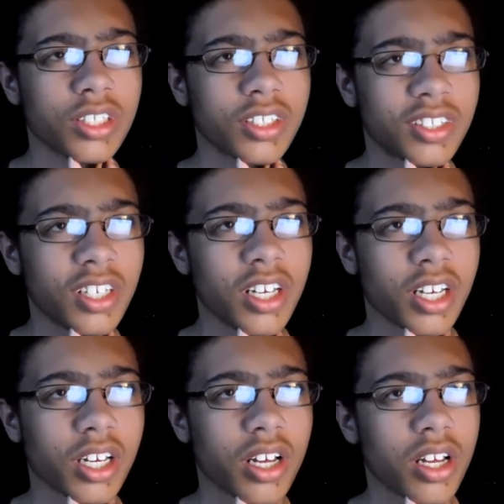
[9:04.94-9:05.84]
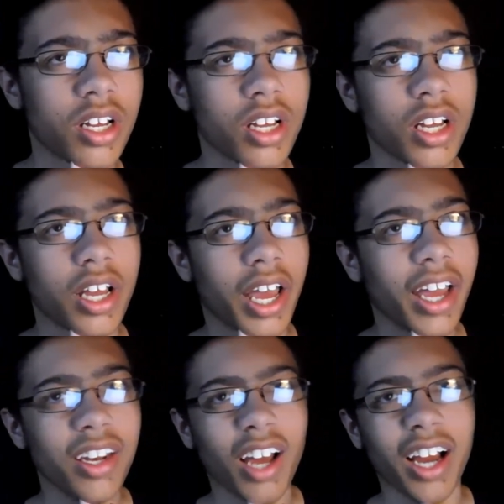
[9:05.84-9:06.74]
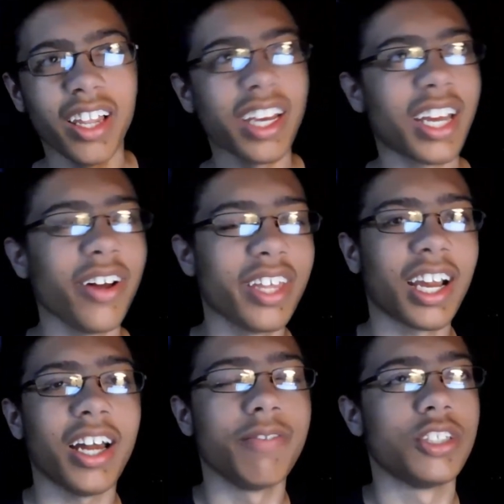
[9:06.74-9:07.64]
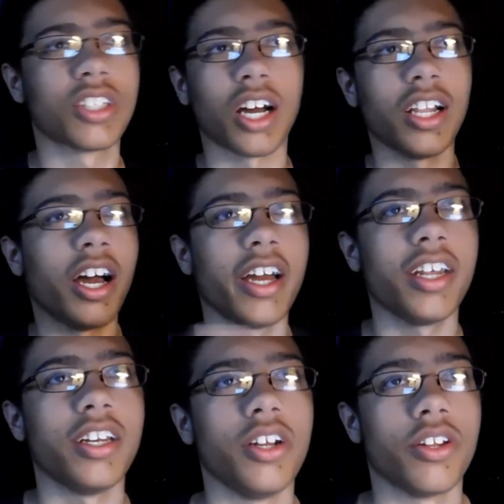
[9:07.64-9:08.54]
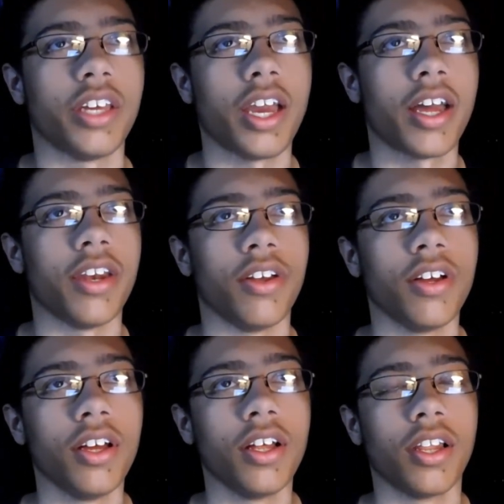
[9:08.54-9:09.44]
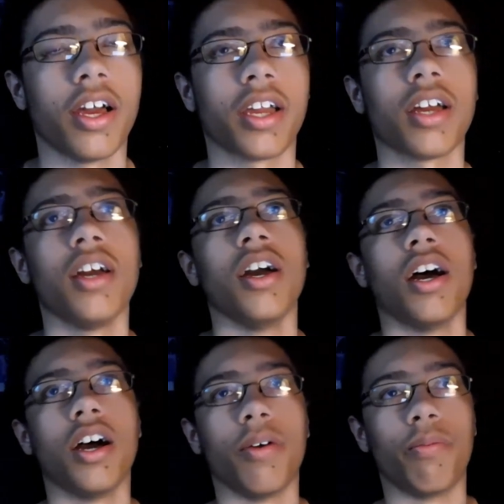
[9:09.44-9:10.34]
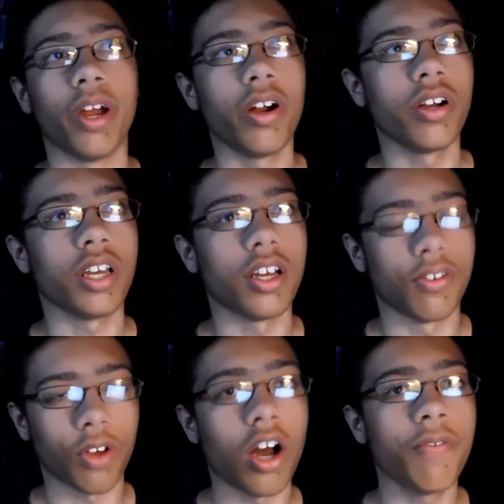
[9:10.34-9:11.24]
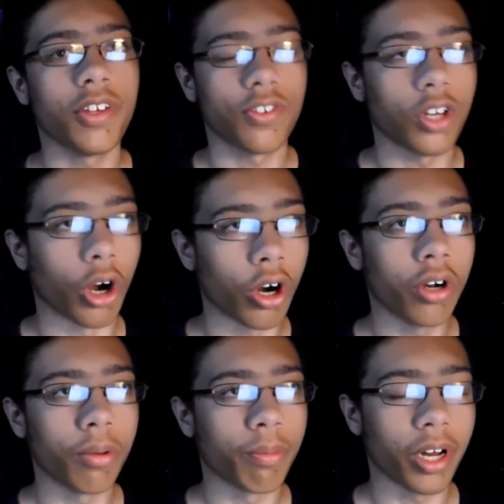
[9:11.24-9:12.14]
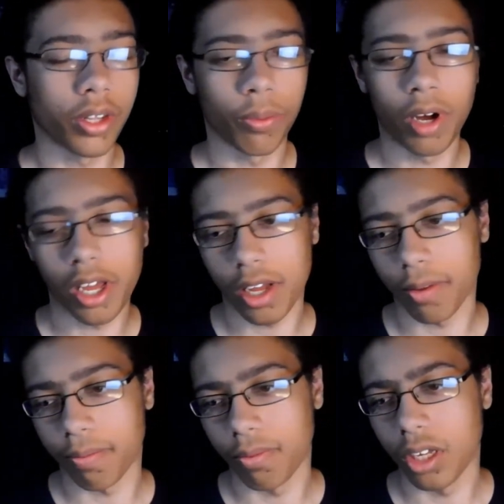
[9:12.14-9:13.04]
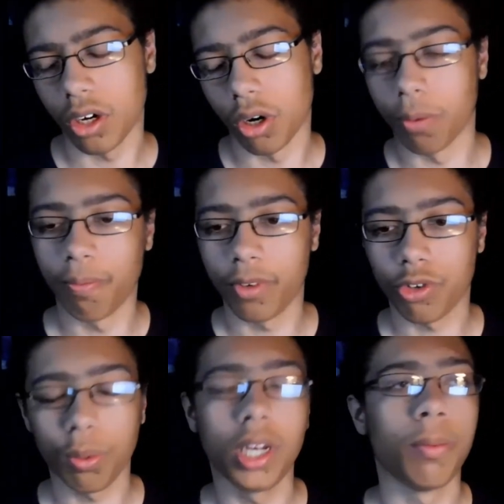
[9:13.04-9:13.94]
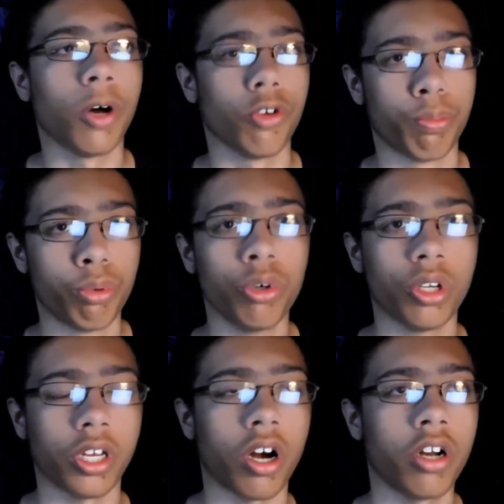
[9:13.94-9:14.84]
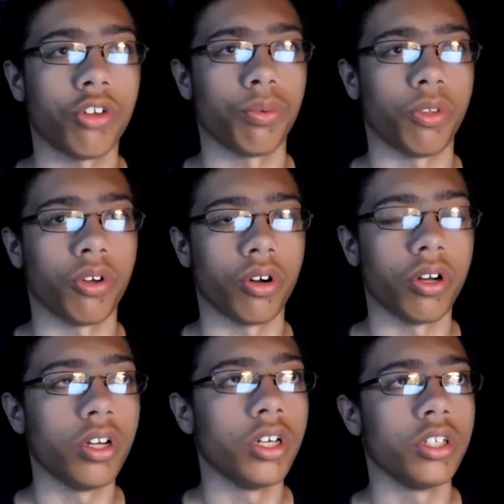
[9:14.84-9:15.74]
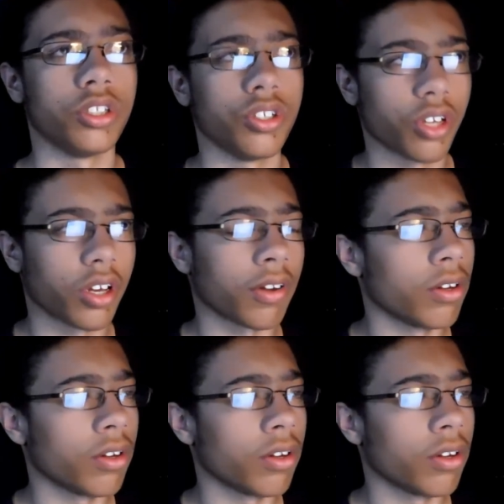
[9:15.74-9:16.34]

to see. And I like how they kind of just collided near the end. Like, uh, Rarity is obviously hurting by the way, you know, Sweetie Belle was brutally honest with her. She's like,